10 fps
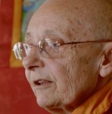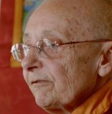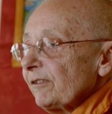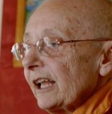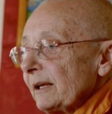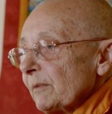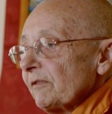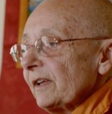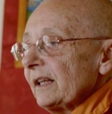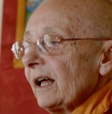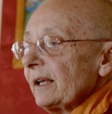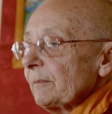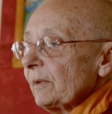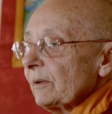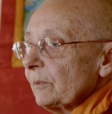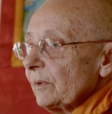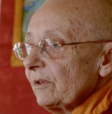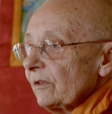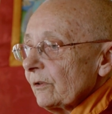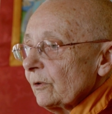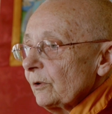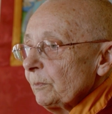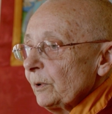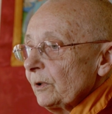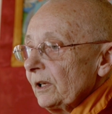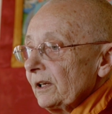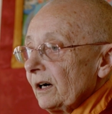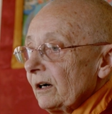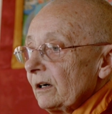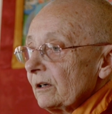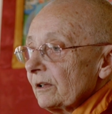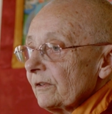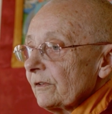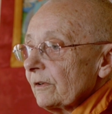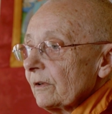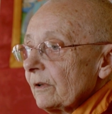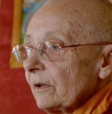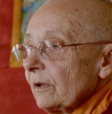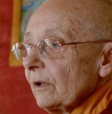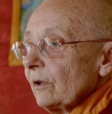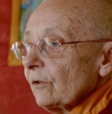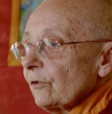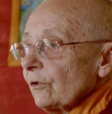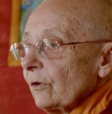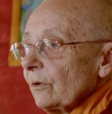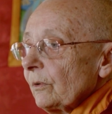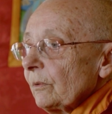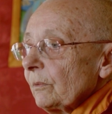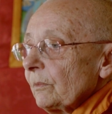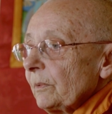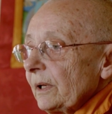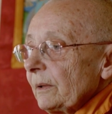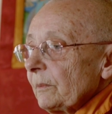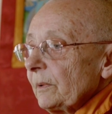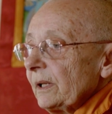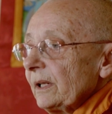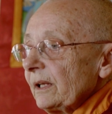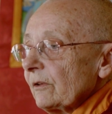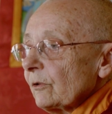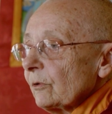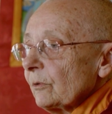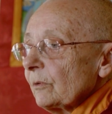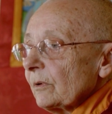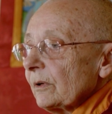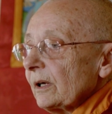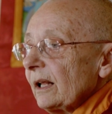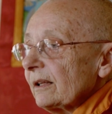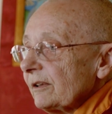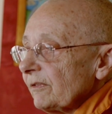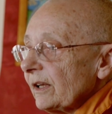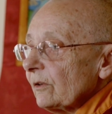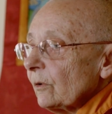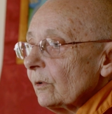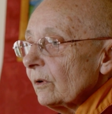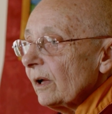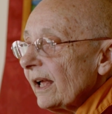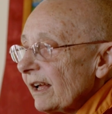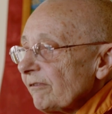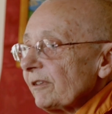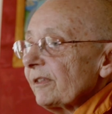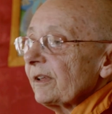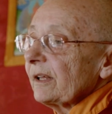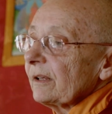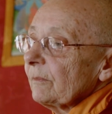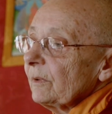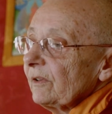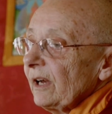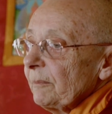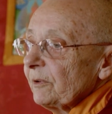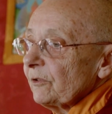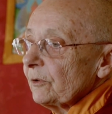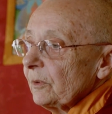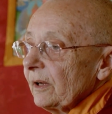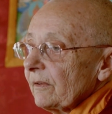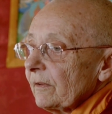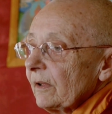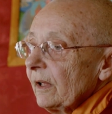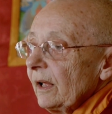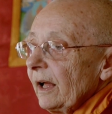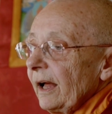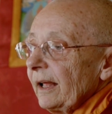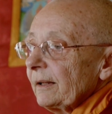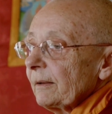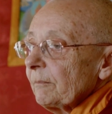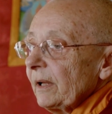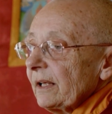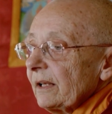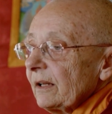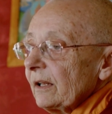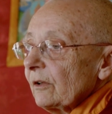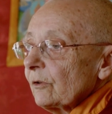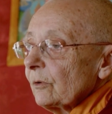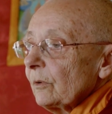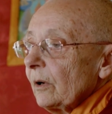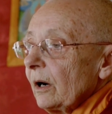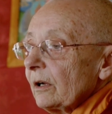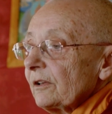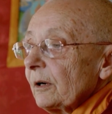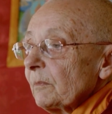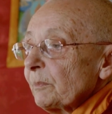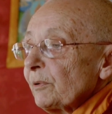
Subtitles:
flame of enlightenment, which is going to burn in our hearts. So we need to cultivate everything which happens to us and make it into our Dharma